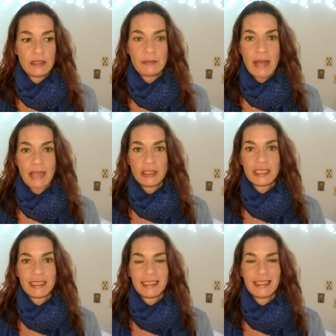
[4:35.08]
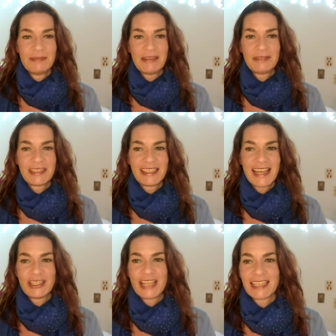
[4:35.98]
this magical
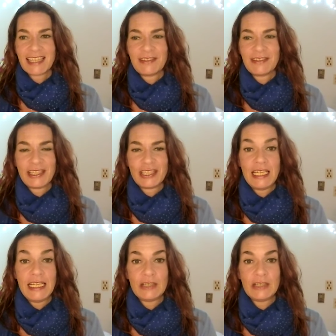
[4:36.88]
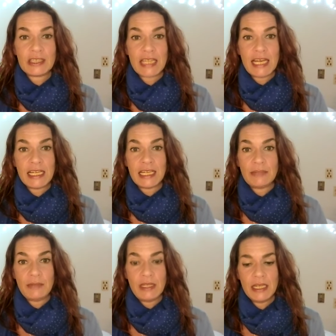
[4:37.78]
manifestation activation and healing container
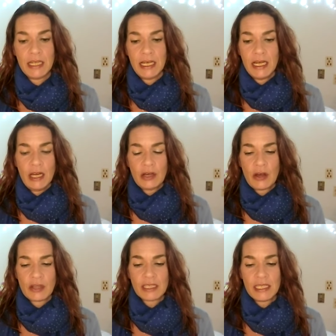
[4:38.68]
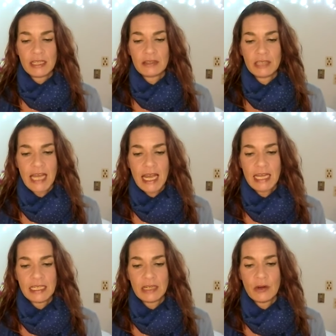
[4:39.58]
that we constantly
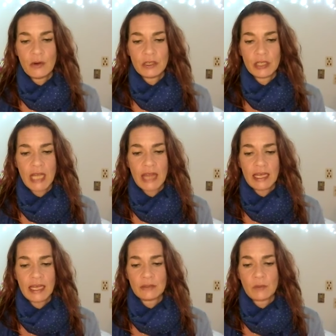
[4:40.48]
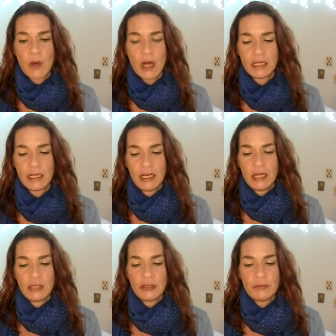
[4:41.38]
create and hold together as one
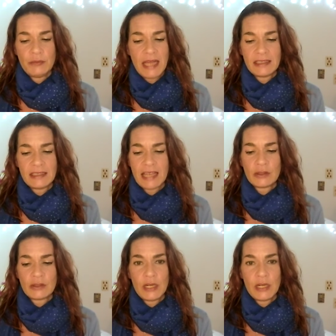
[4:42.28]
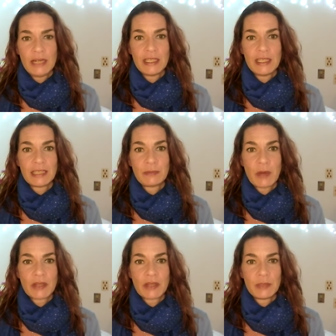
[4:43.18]
to make this as coherent as
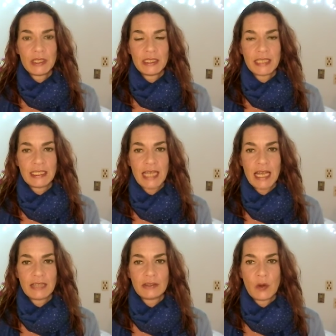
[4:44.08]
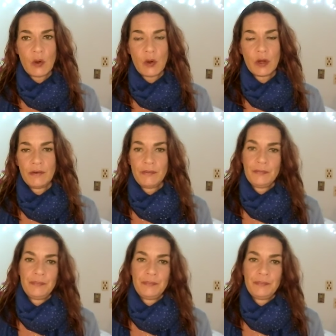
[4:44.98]
possible that there is no